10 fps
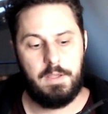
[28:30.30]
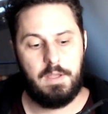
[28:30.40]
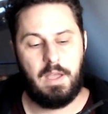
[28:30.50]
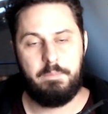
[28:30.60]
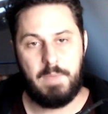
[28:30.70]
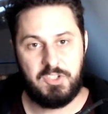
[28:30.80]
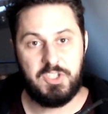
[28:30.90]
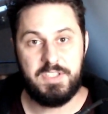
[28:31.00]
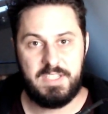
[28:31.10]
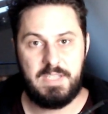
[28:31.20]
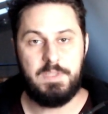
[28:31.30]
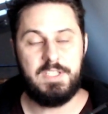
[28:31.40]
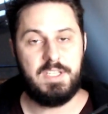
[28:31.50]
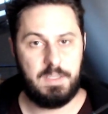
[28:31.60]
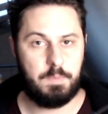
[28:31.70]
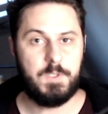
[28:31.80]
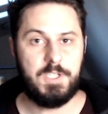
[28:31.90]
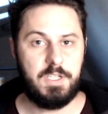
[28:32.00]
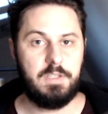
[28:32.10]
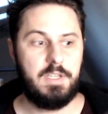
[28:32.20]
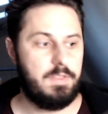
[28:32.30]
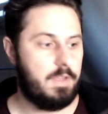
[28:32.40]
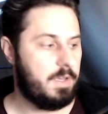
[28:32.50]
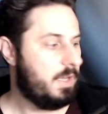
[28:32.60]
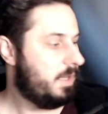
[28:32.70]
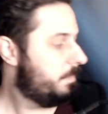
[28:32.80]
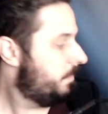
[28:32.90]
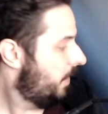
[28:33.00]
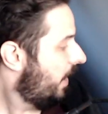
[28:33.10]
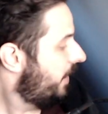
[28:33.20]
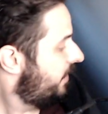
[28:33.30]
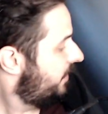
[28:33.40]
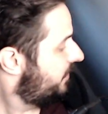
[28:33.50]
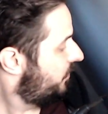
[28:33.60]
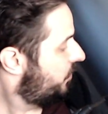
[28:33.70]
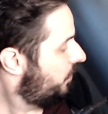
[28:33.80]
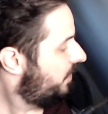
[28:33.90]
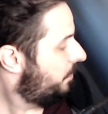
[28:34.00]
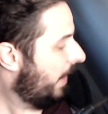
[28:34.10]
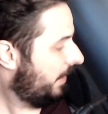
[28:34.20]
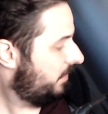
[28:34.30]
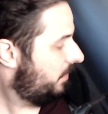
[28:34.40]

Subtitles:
I mentioned CBT, and particularly the ideas of Judith Beck.